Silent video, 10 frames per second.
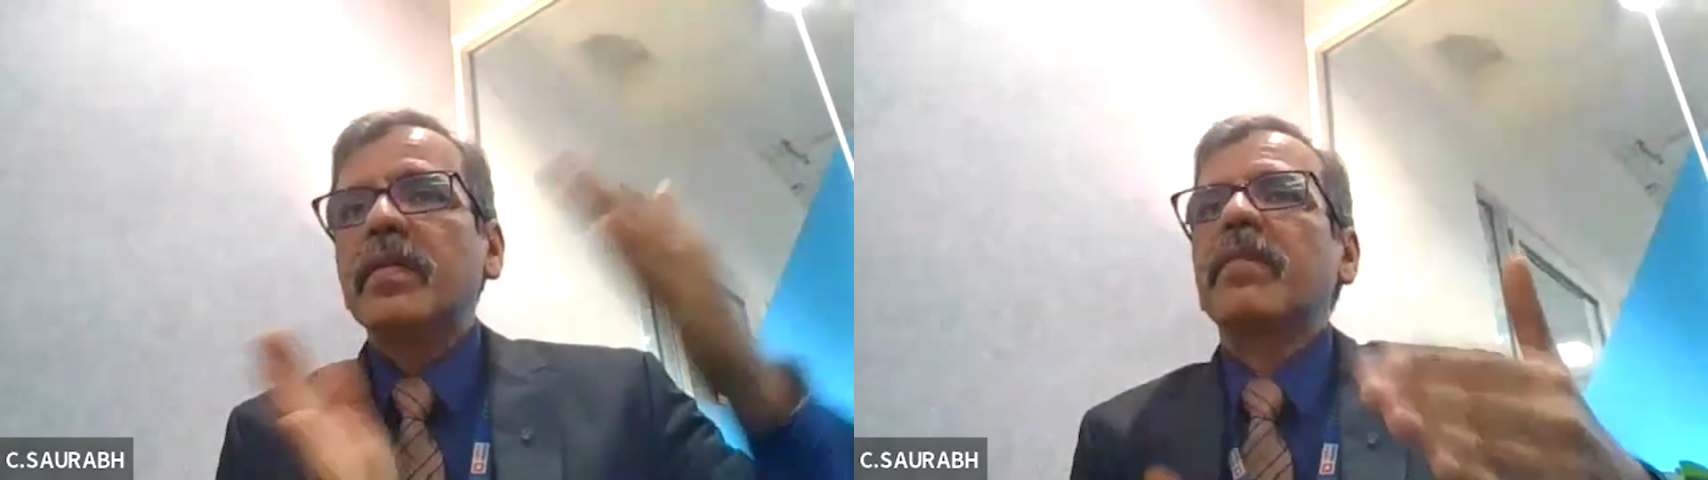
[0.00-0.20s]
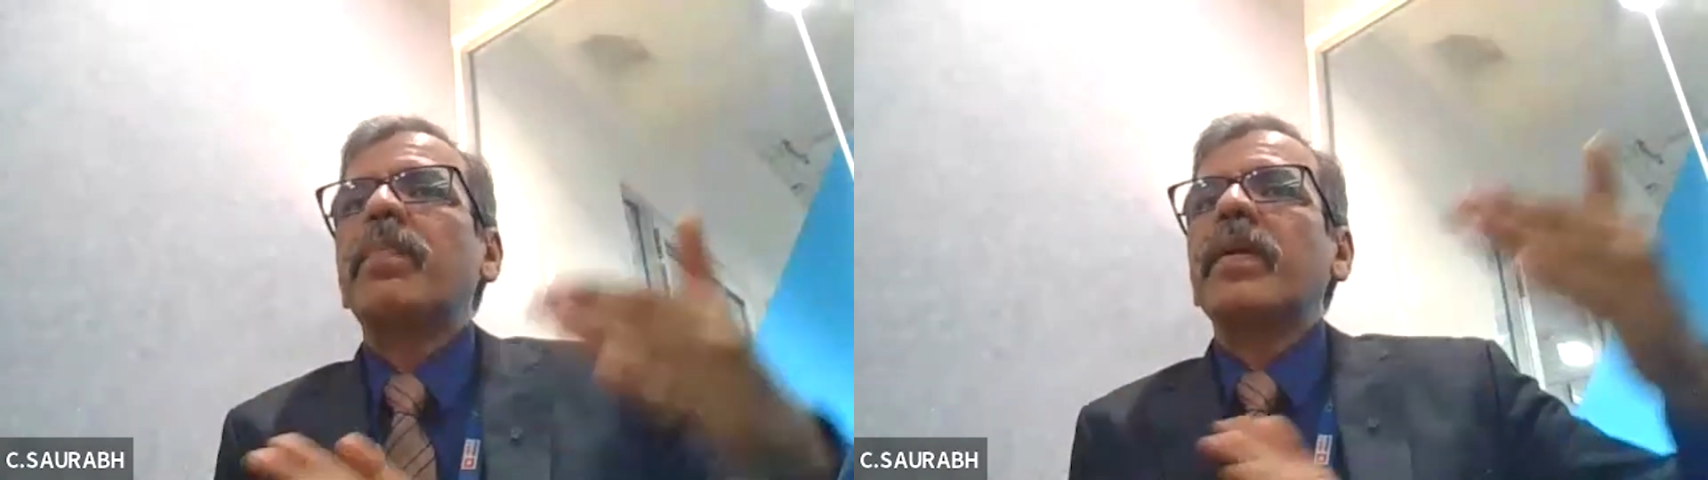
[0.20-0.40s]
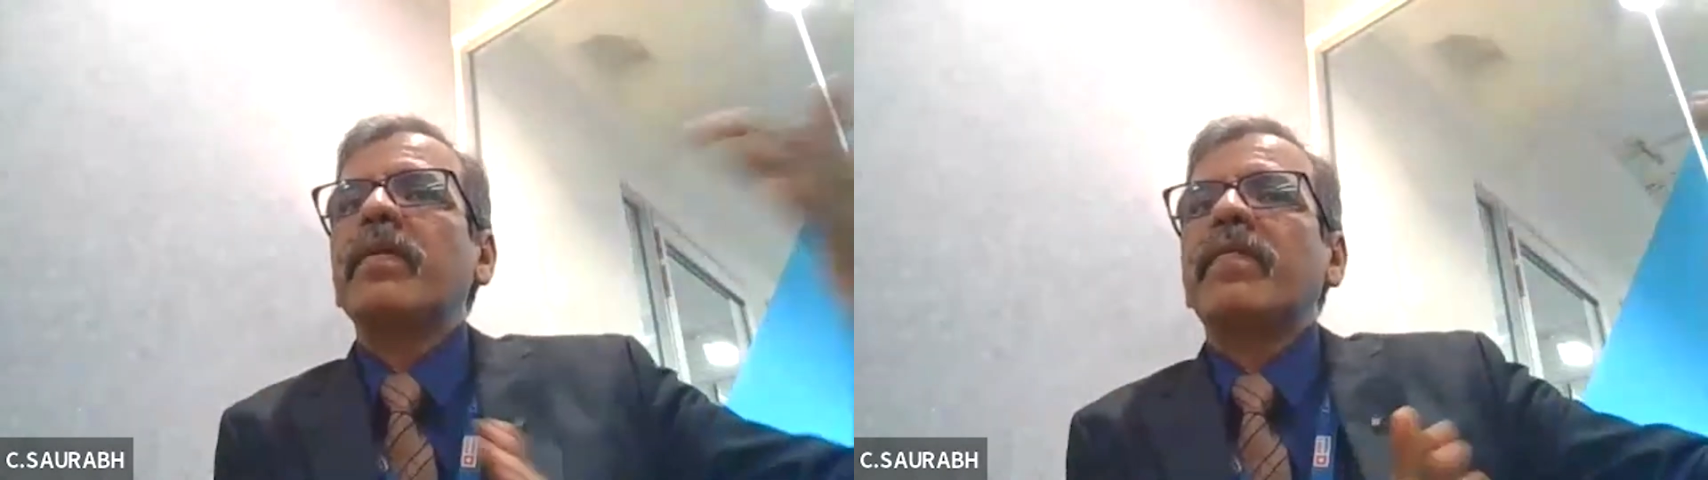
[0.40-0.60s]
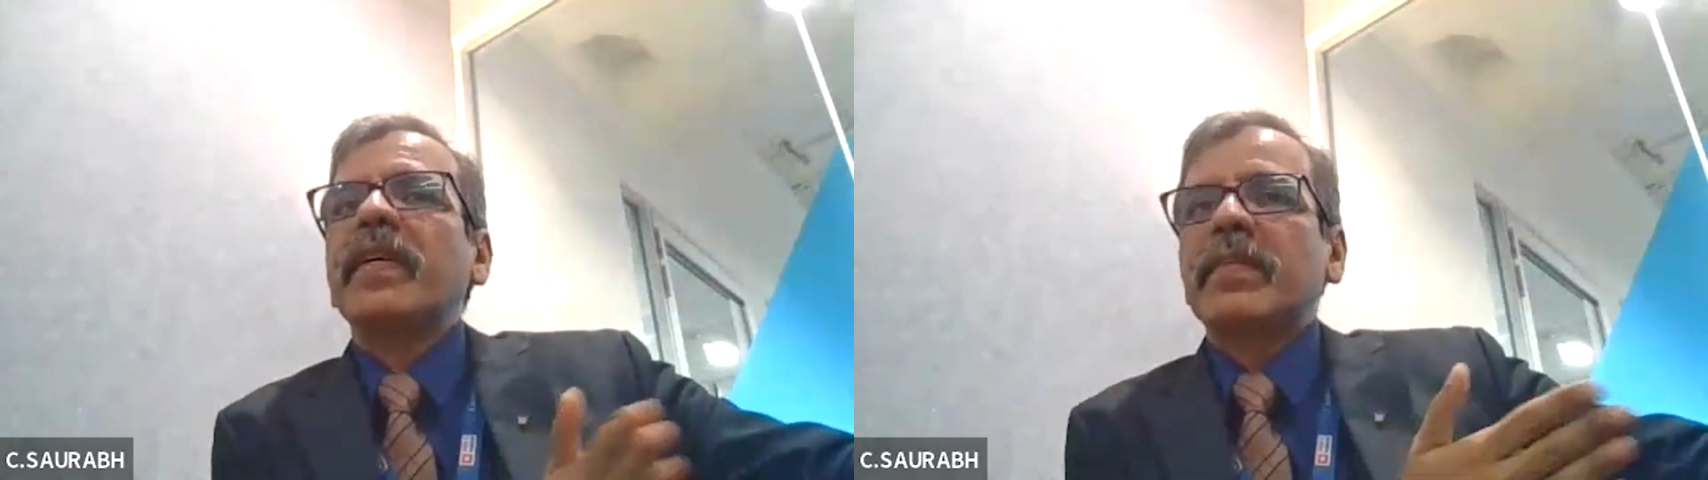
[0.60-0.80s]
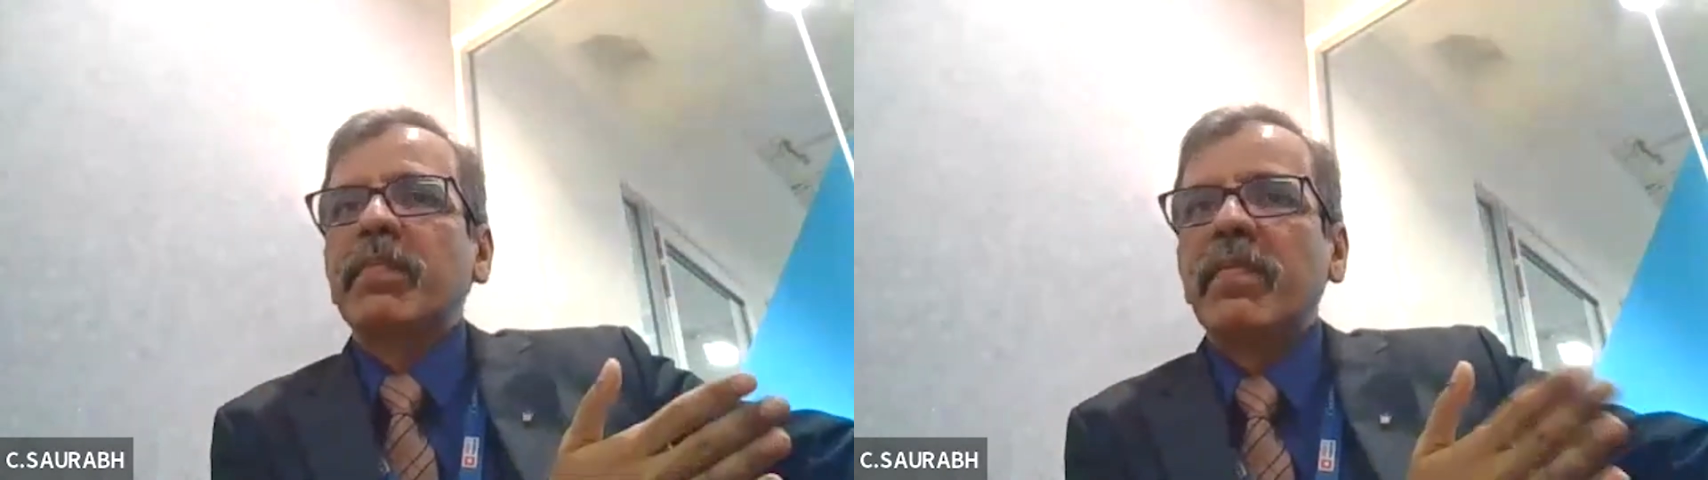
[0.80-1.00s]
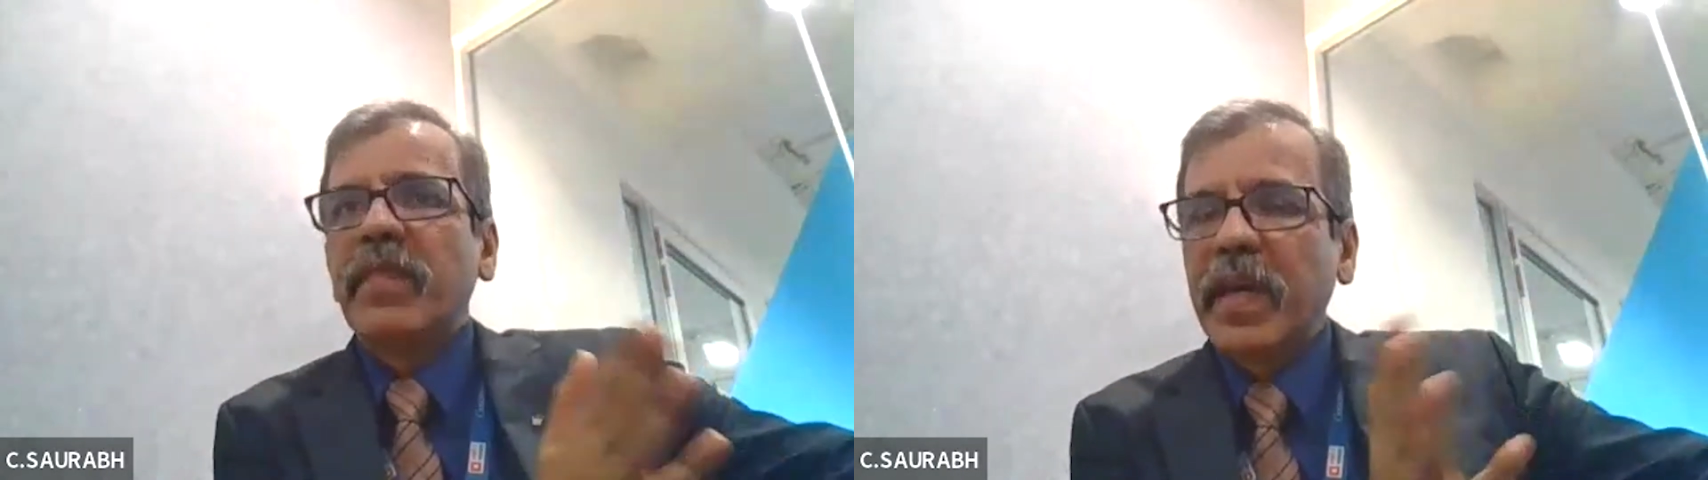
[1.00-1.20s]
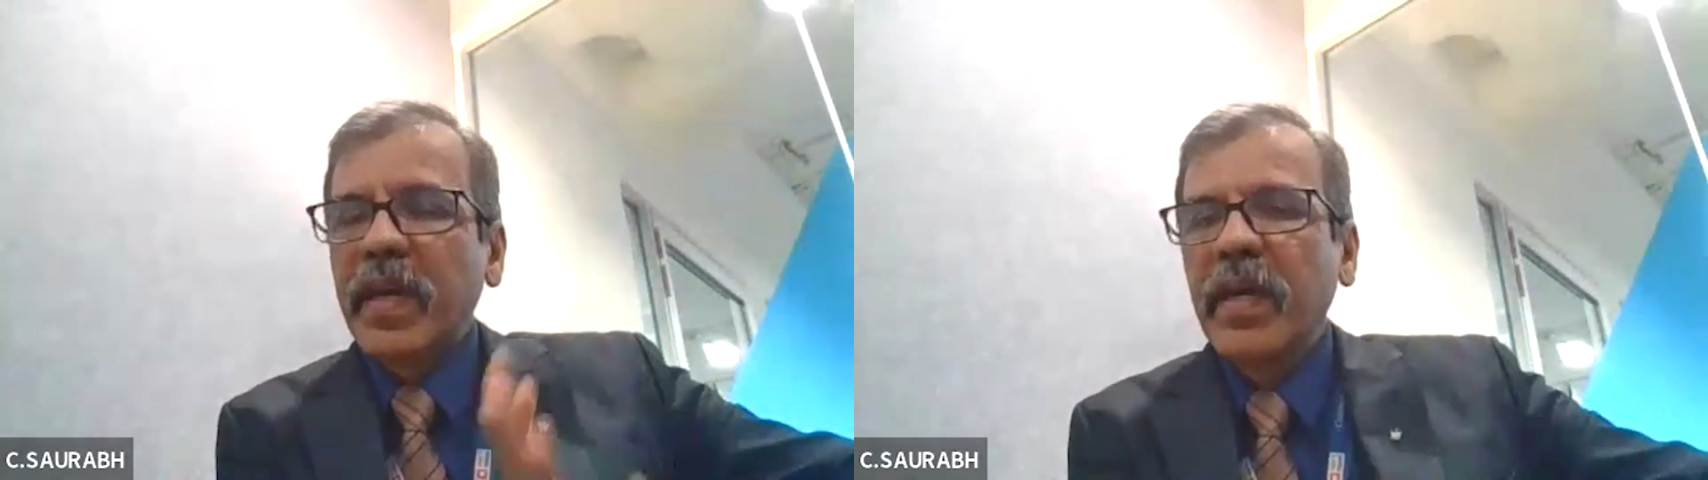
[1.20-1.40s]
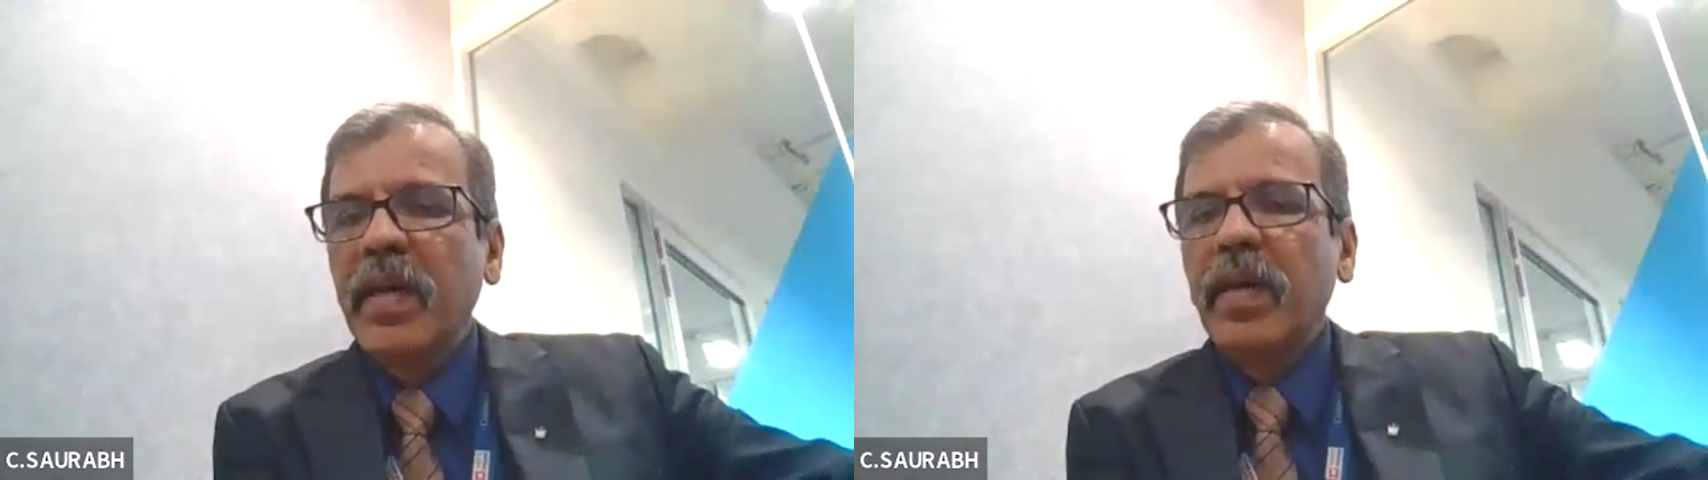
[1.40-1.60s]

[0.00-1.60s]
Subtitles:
disciplined investment way